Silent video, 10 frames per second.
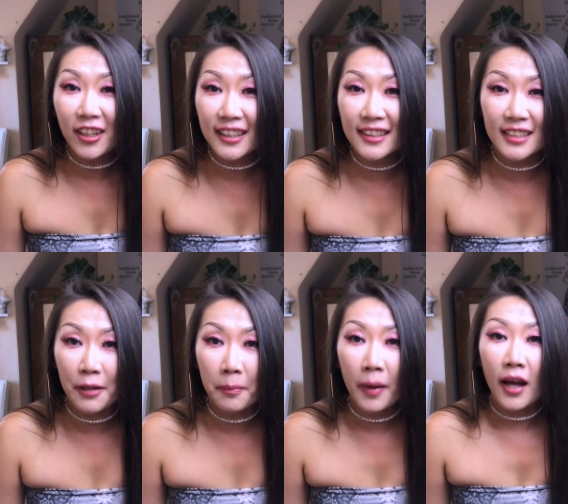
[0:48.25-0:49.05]
ordered
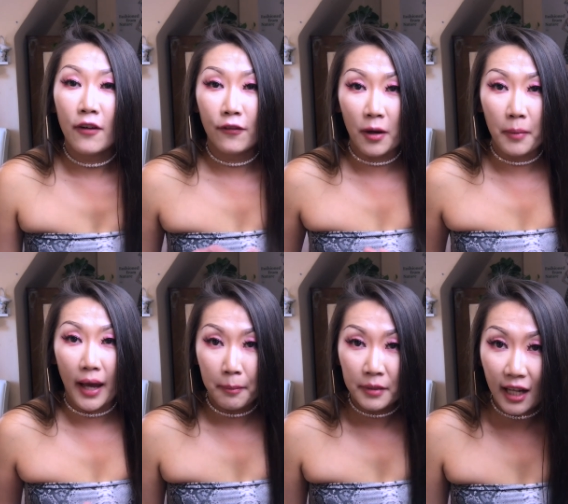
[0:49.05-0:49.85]
some from
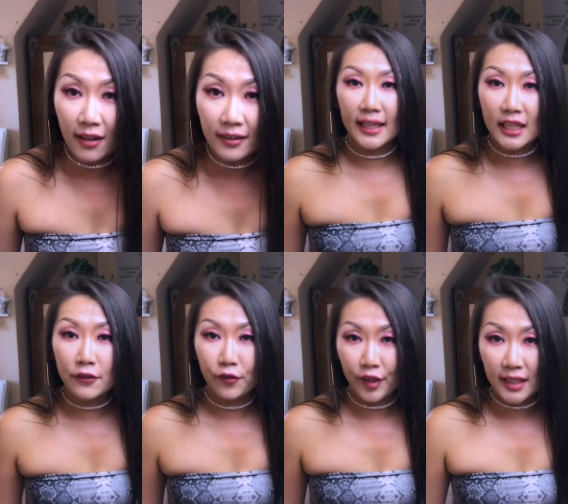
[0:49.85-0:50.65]
Amazon.
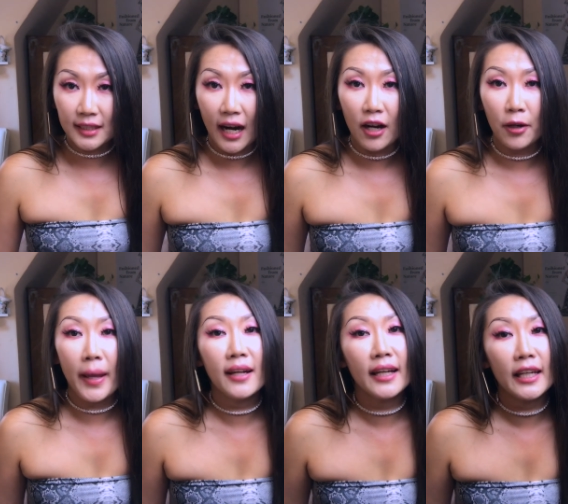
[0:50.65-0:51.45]
These wigs are
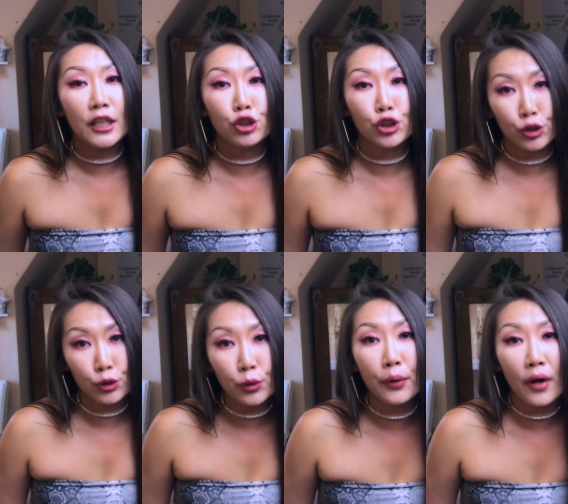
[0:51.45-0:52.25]
mainly in
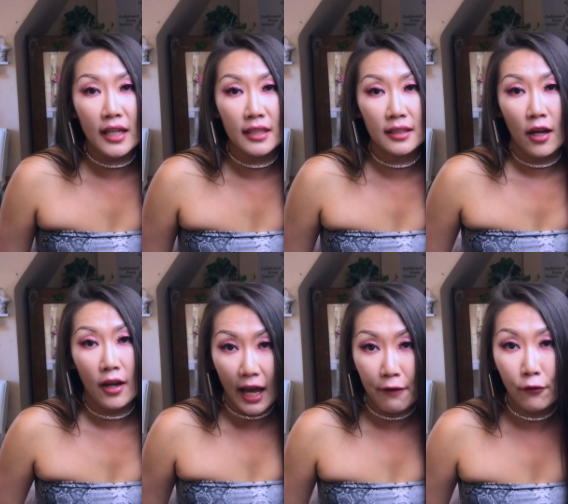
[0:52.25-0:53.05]
two price
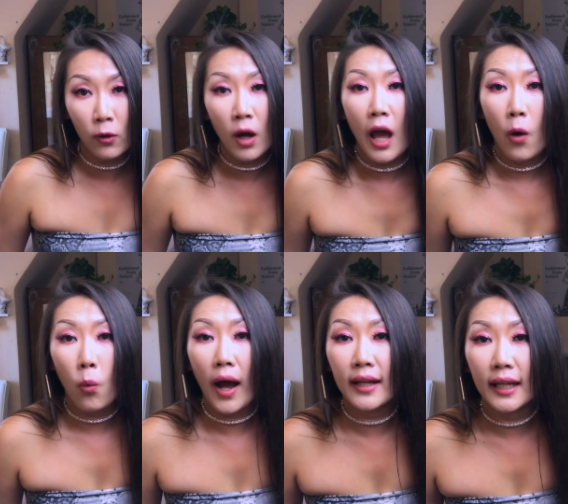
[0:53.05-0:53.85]
level.
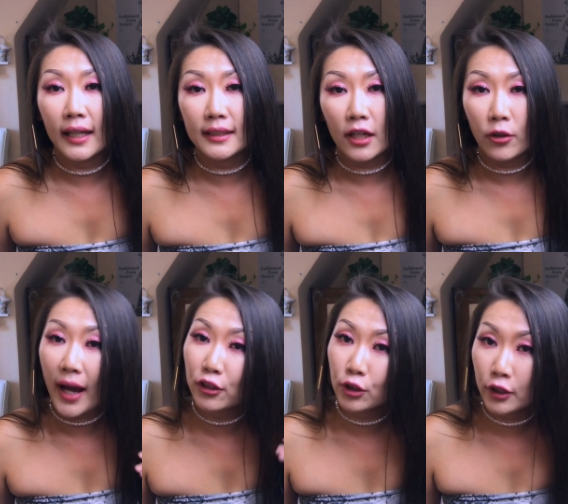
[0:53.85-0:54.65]
One is
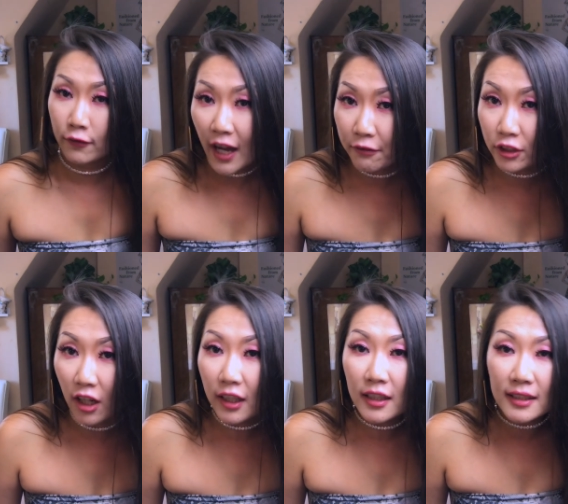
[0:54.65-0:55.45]
around
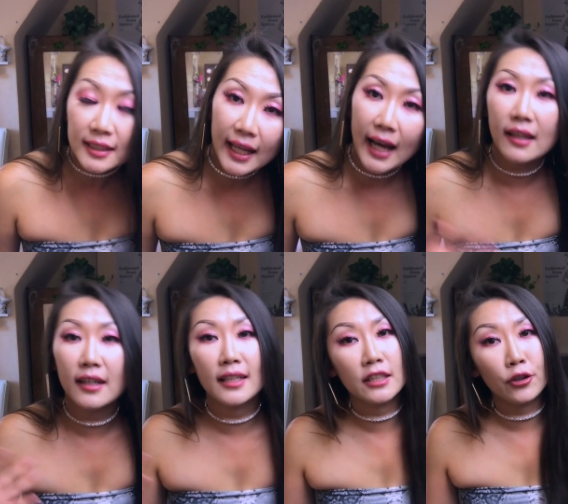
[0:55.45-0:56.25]
$25, the other
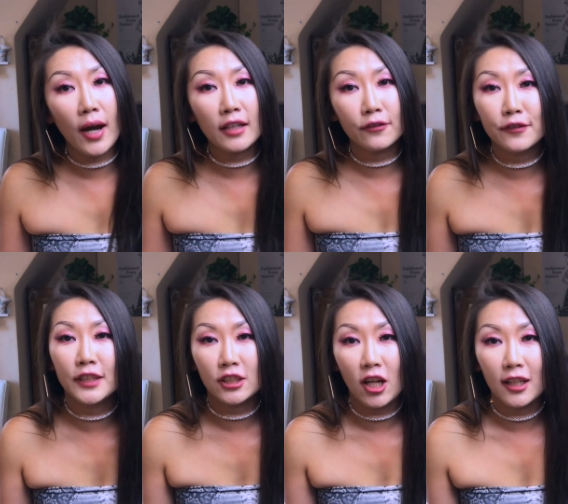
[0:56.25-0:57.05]
is around
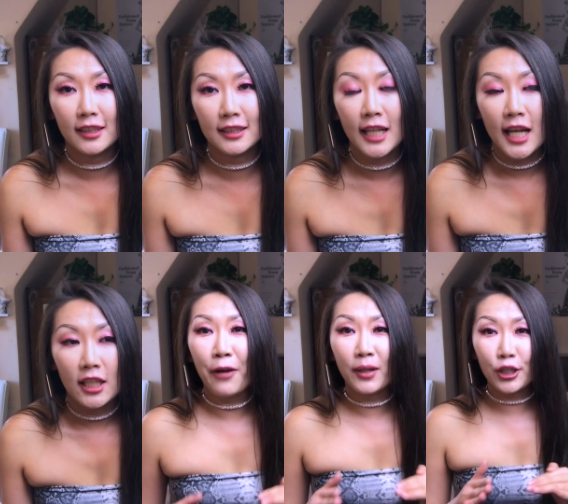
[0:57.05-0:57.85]
$50.
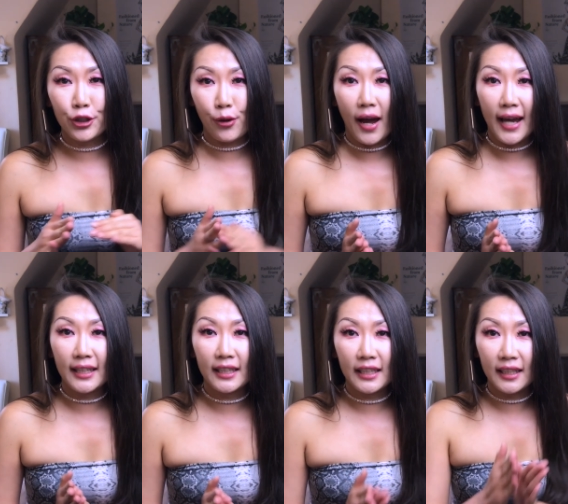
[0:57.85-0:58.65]
I want to
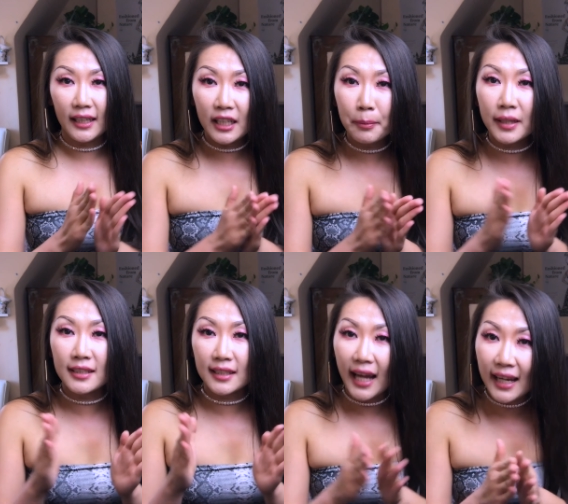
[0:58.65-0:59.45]
try little bit
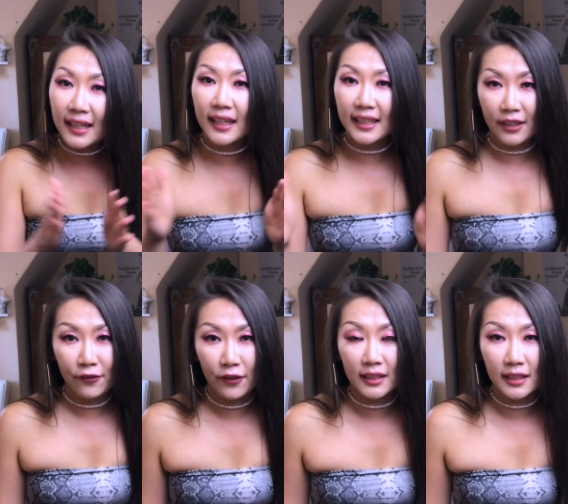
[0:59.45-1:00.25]
slightly
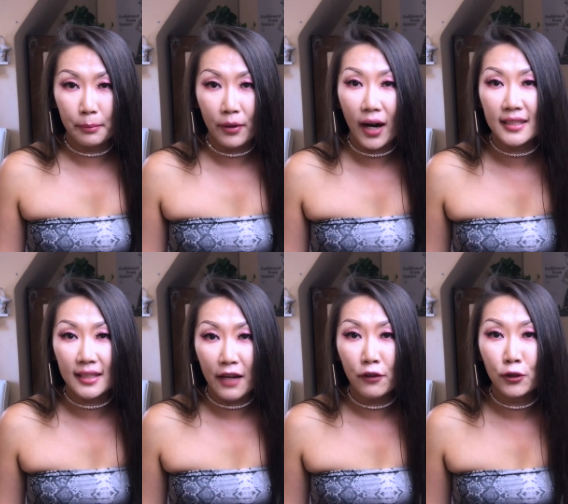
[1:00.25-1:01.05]
different price
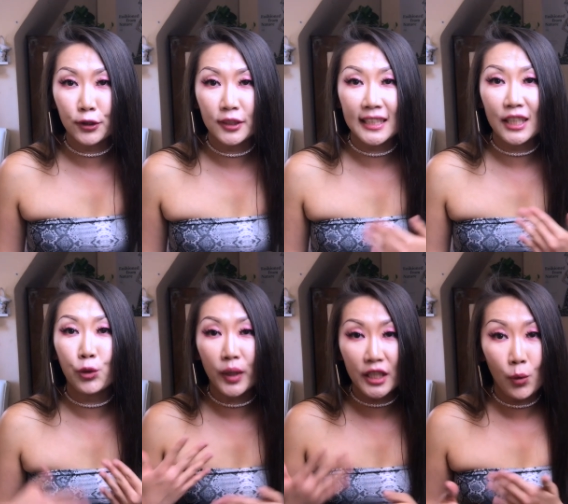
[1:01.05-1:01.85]
level to see
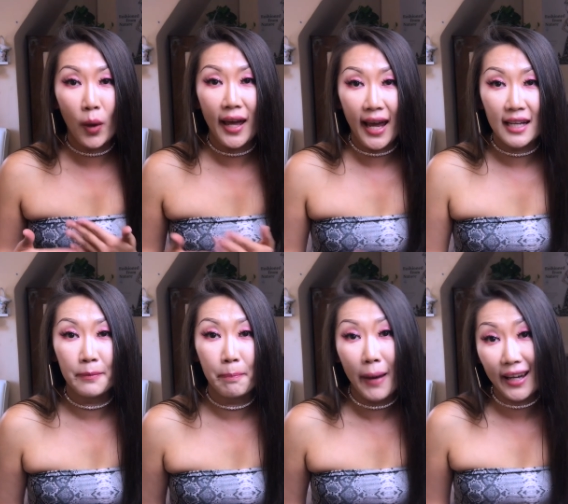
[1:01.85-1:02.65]
which one
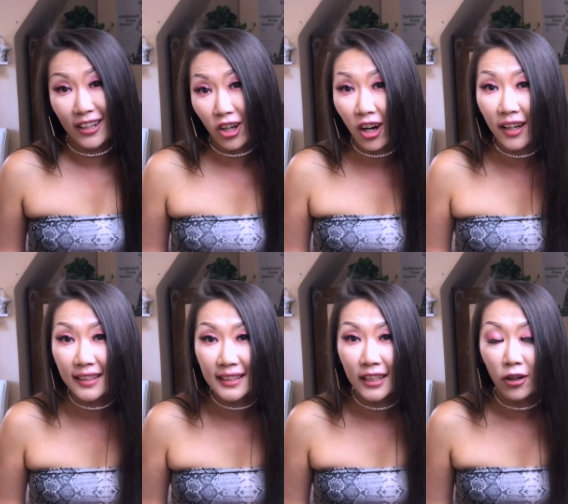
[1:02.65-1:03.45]
has better
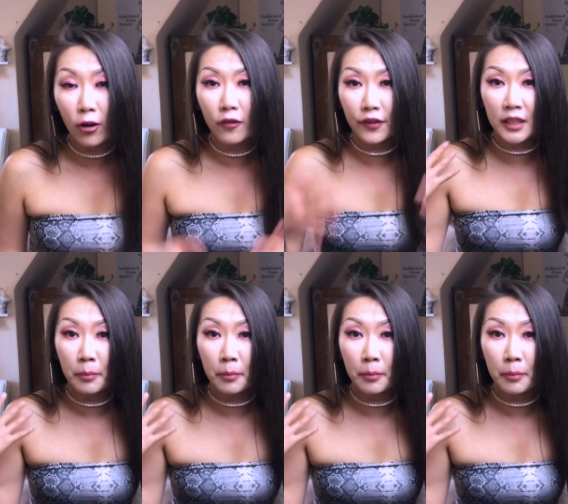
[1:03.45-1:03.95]
quality or fit